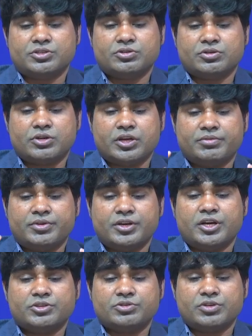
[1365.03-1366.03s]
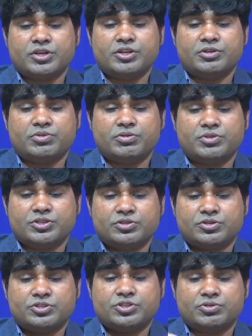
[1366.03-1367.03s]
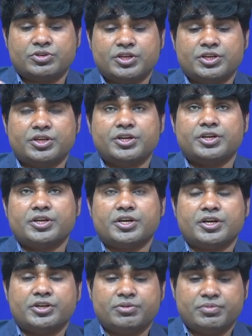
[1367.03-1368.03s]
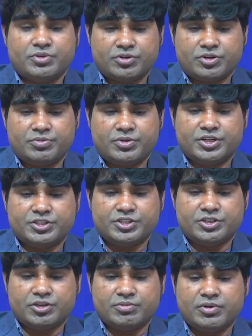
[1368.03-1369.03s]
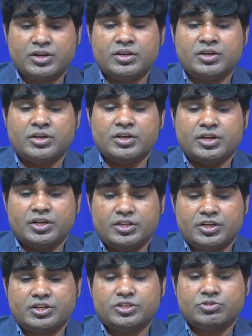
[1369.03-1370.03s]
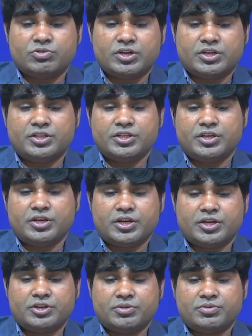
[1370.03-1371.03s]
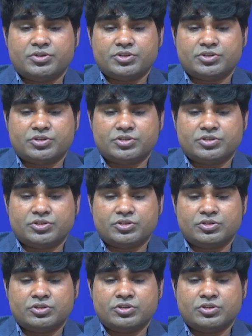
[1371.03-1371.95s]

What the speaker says: So, having chi-square informations, you can create a kind of confidence interval, and that is what the kind of structure